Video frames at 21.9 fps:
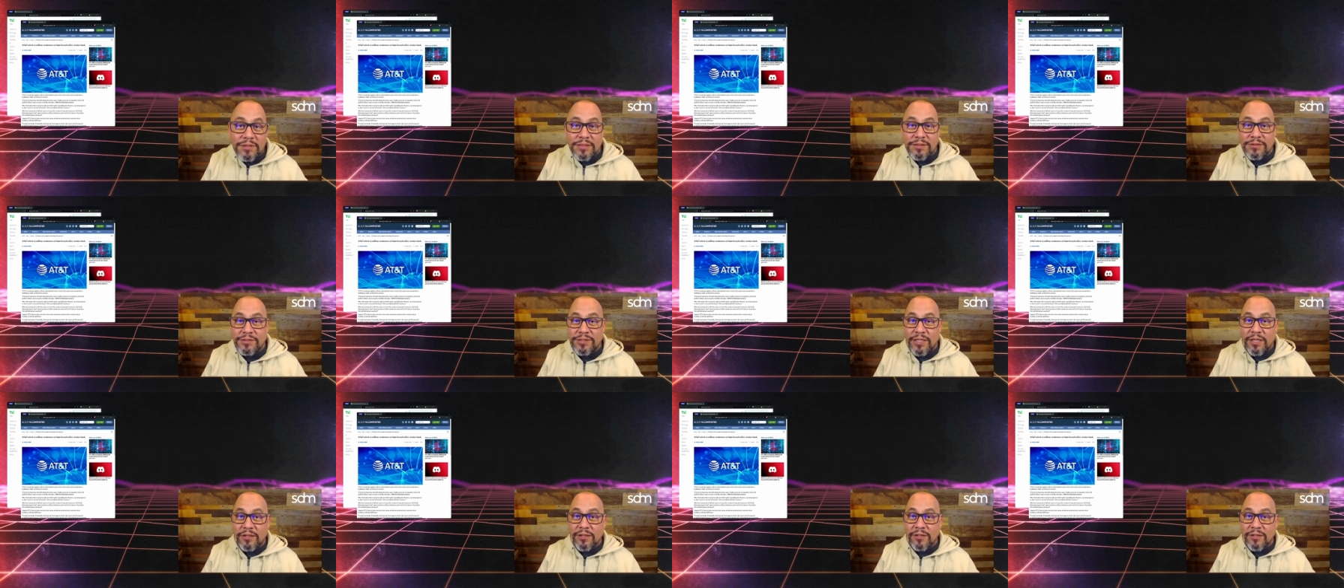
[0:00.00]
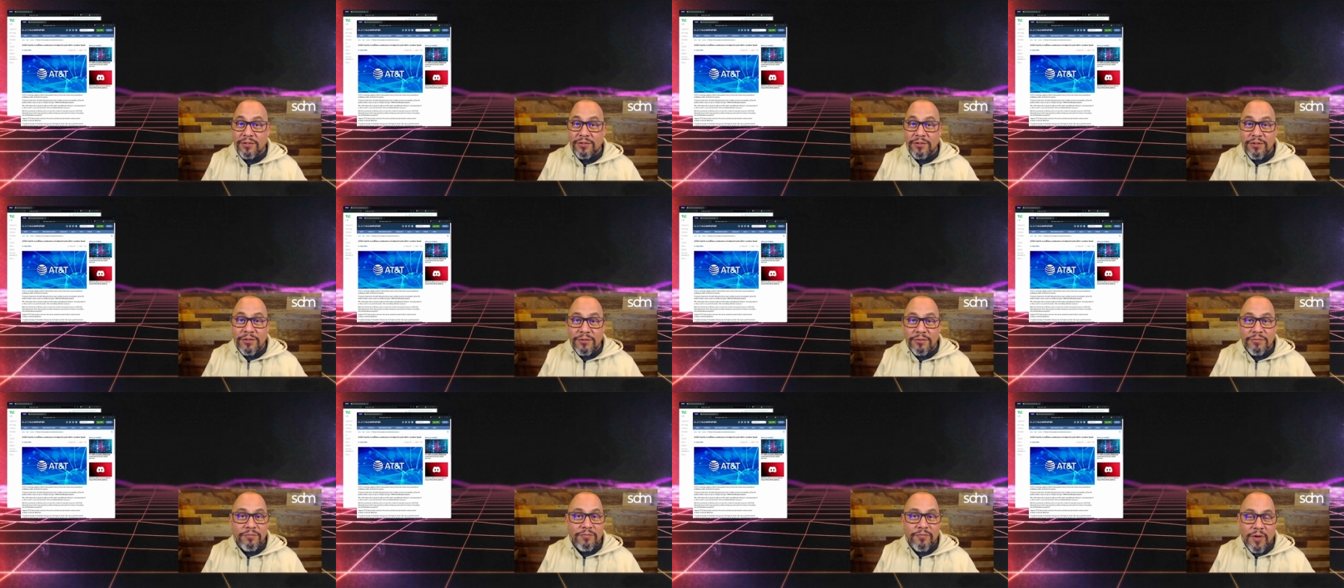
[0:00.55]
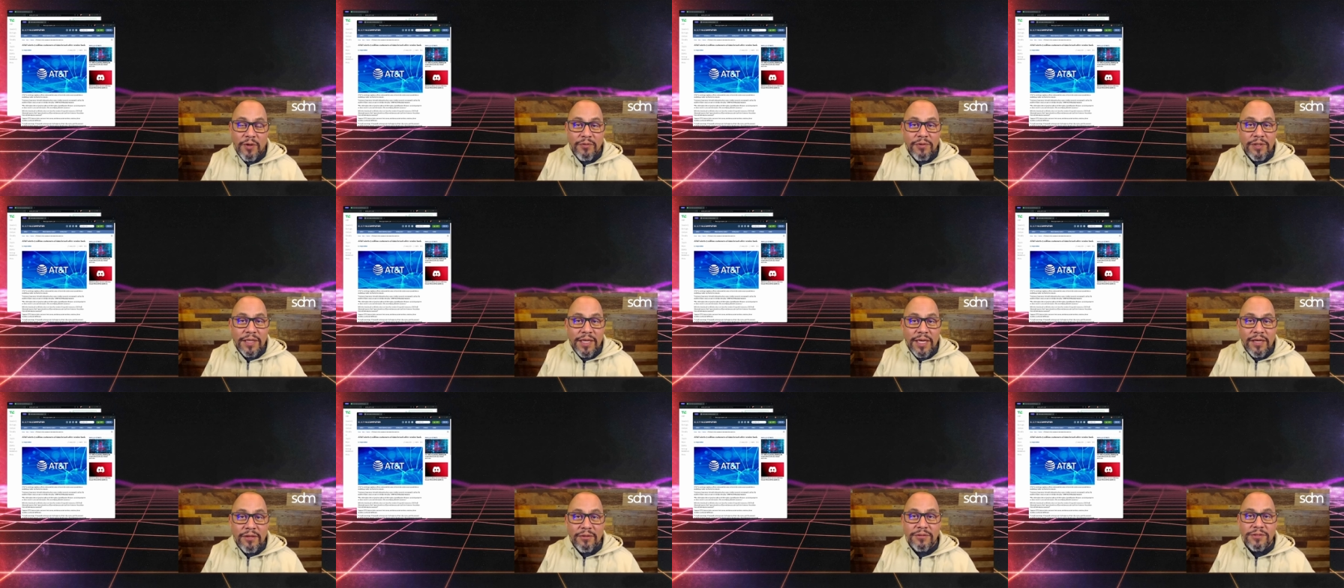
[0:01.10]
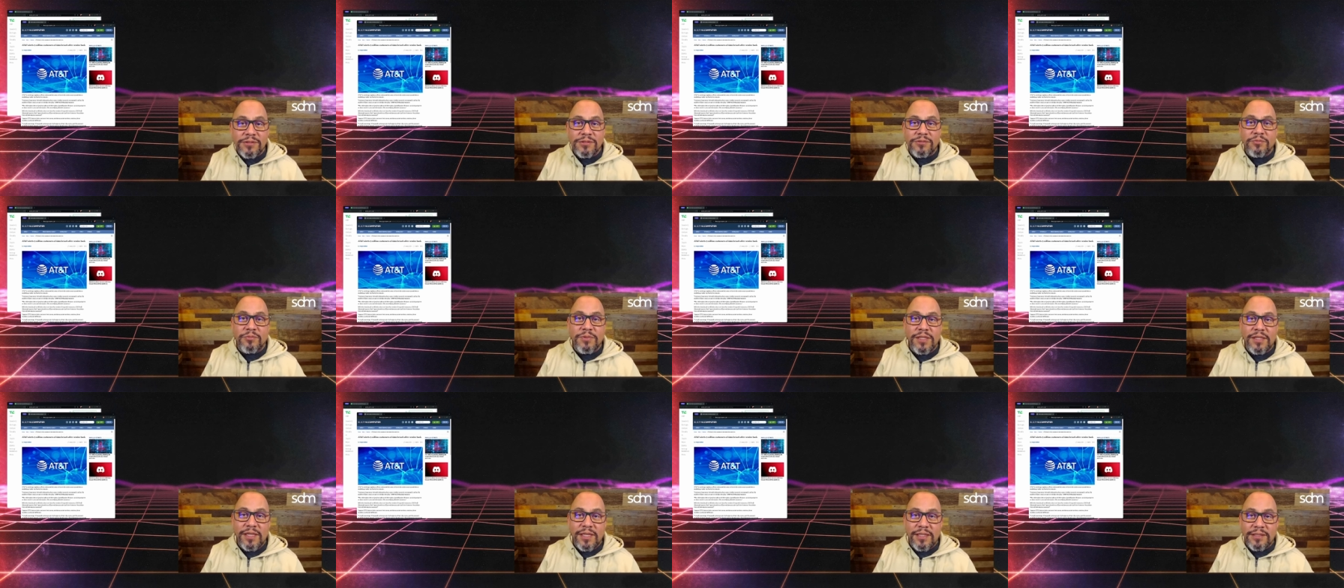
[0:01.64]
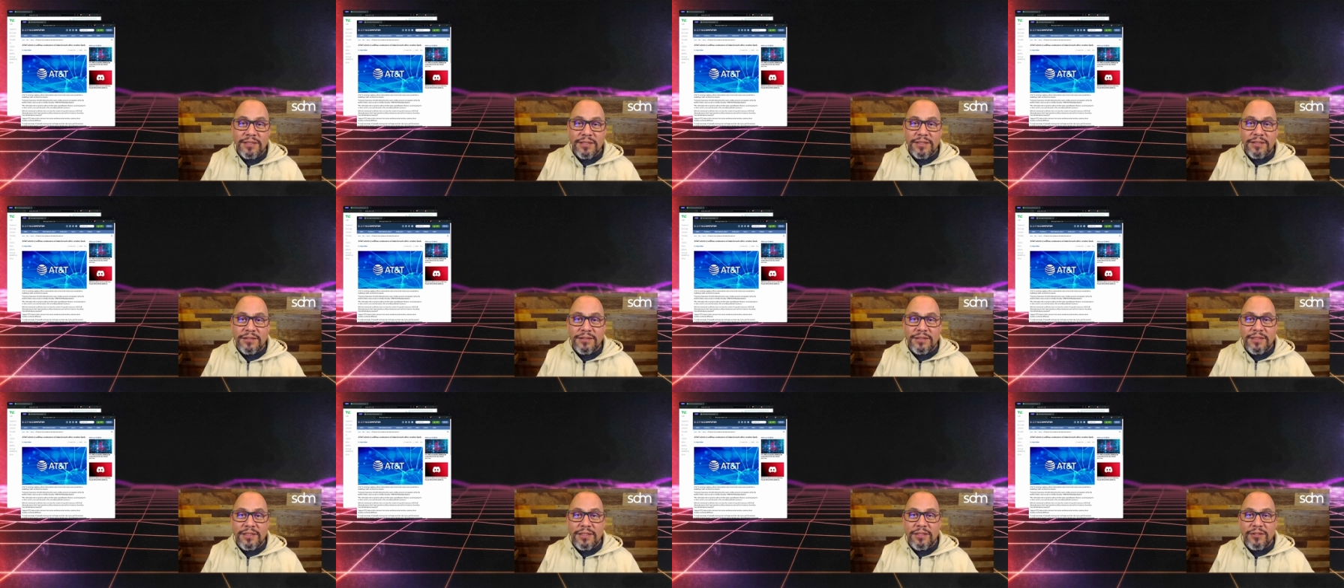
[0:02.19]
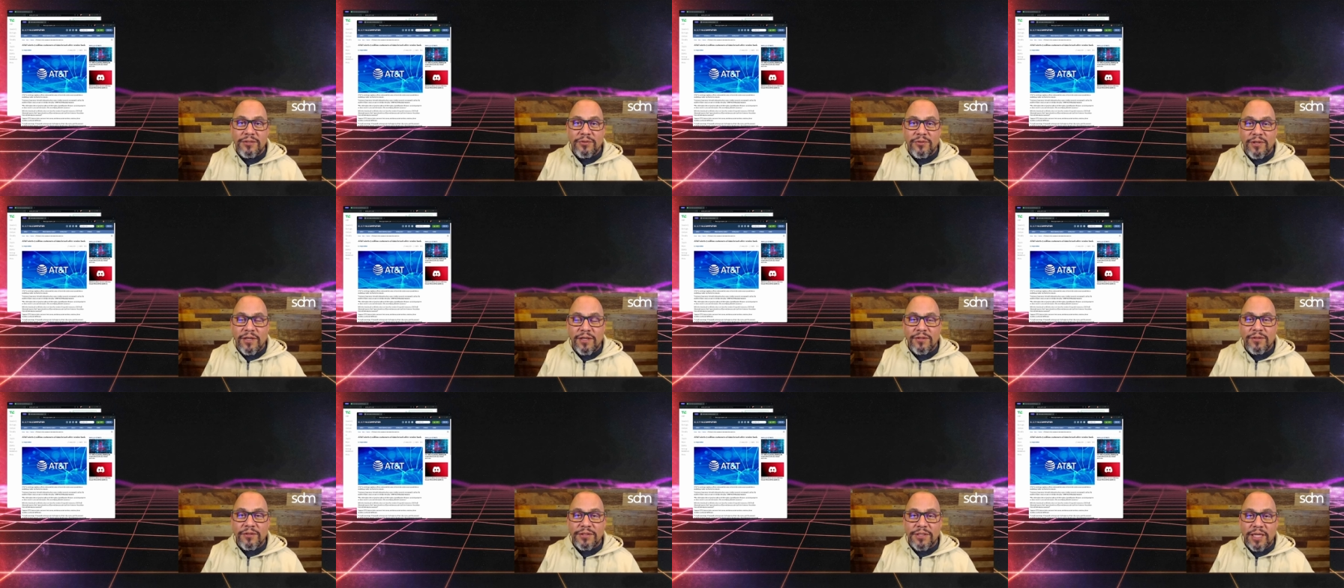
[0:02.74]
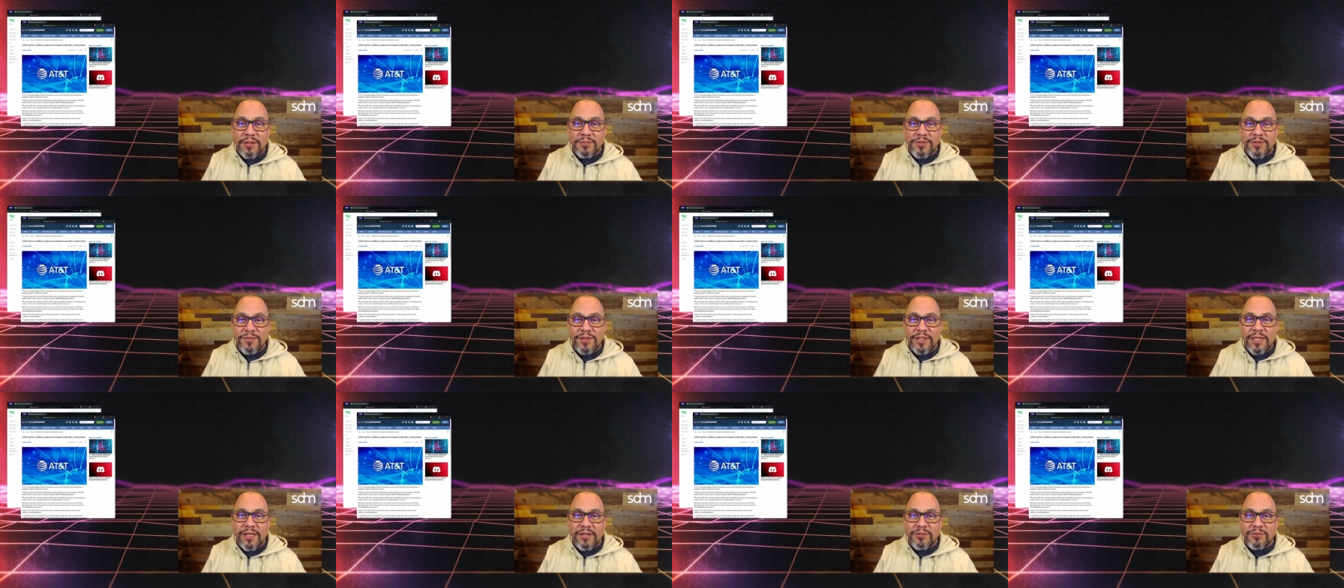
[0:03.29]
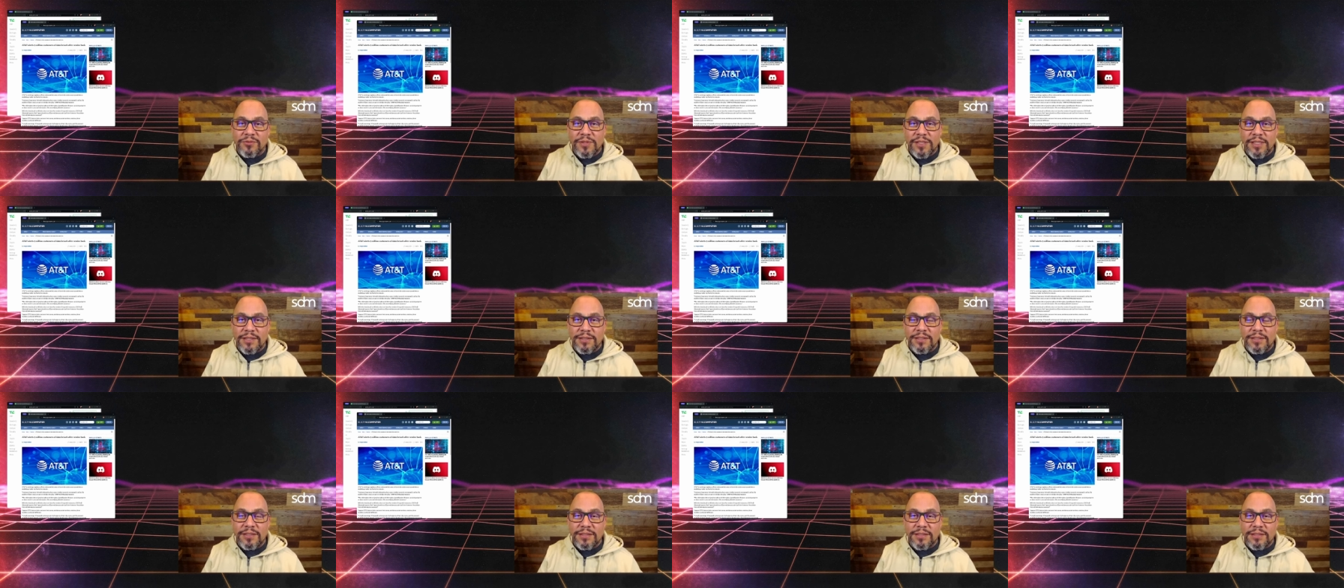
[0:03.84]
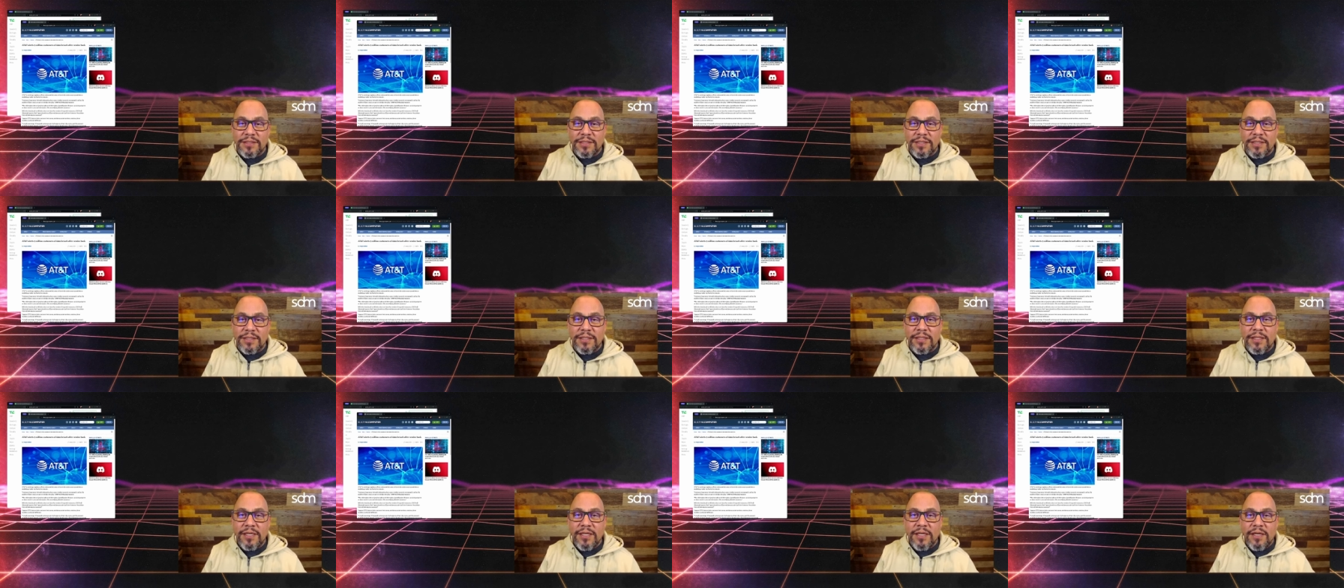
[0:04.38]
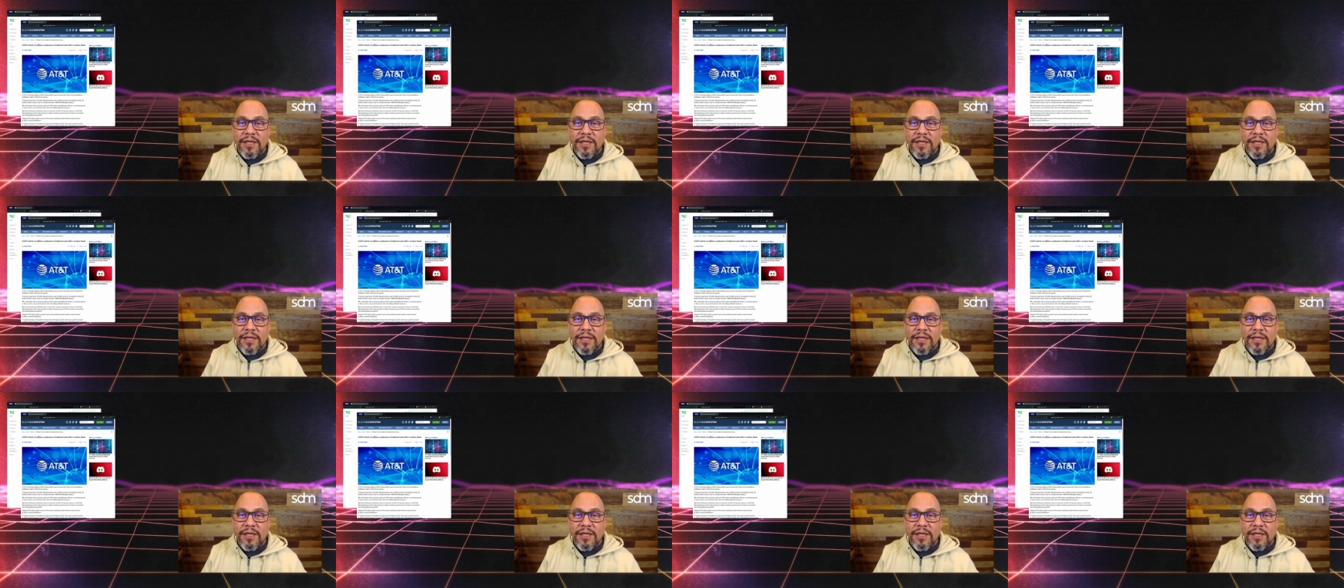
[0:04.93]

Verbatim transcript: cellular phone accounts with AT and T or other types of accounts with AT and T?